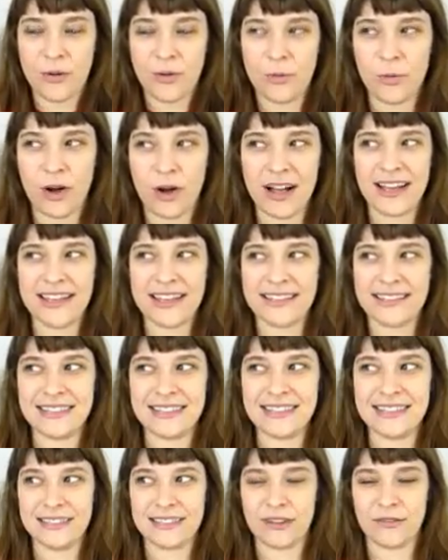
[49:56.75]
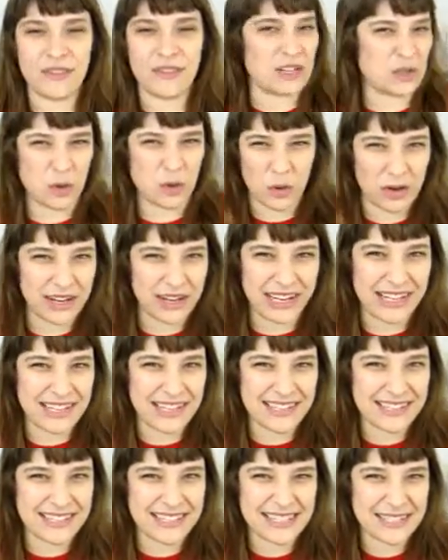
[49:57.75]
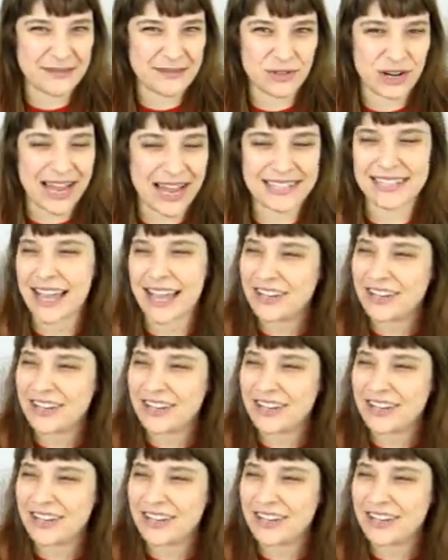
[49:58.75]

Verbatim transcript: was Victoria's dress.